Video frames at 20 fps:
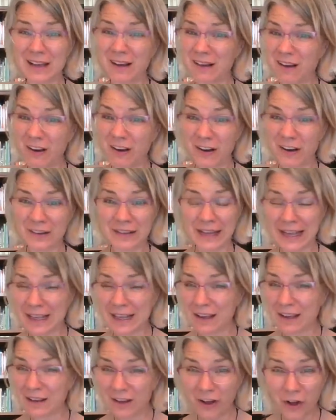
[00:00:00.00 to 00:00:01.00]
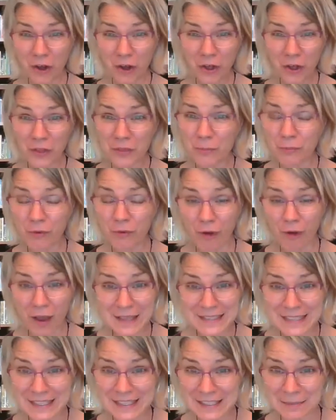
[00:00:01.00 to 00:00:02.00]
are like all the
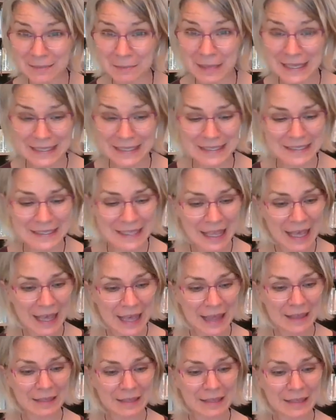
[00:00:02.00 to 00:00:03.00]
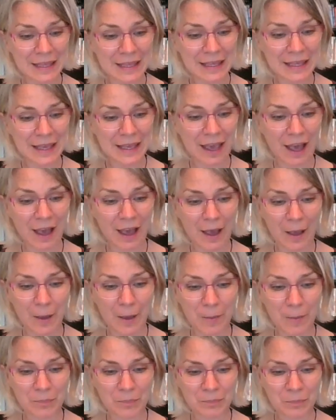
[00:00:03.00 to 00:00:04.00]
processed meats, the
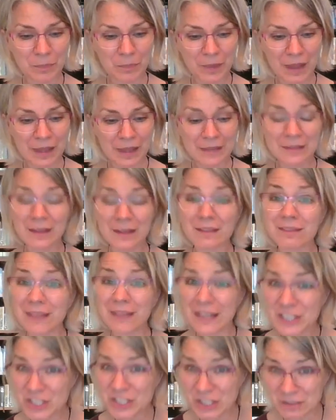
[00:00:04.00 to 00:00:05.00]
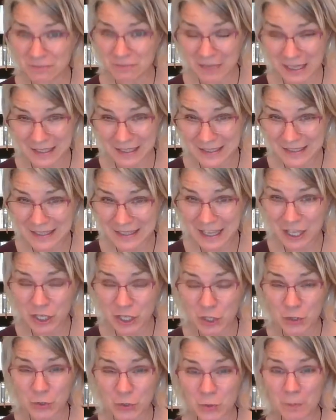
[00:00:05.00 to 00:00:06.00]
luncheon meats that
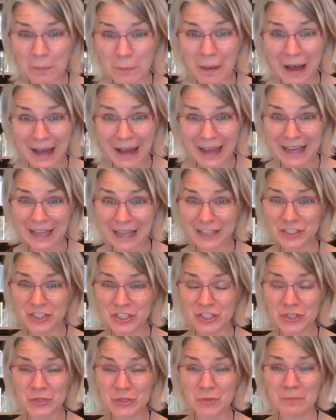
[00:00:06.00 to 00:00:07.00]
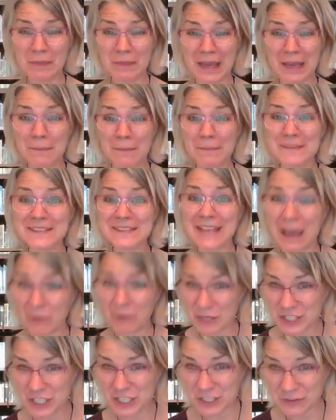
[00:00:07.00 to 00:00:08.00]
you buy to make
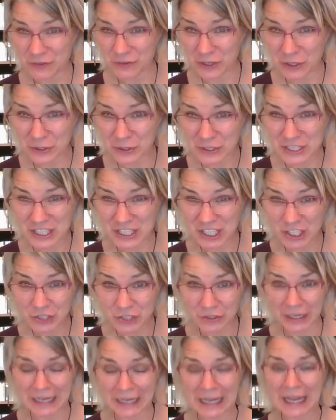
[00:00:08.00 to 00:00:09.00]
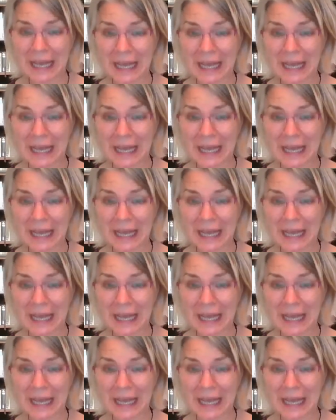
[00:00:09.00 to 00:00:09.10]
sandwiches for your children,